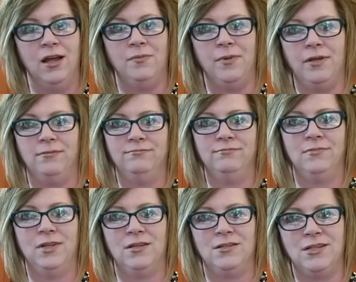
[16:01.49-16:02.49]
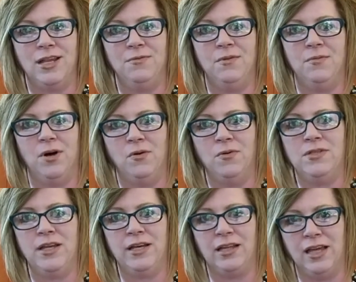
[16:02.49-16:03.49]
I mean, to name them all would
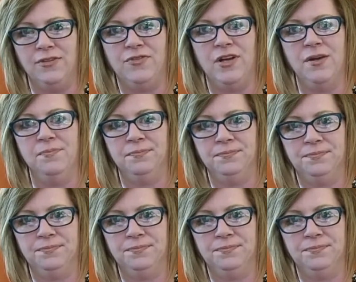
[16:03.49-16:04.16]
take a lifetime.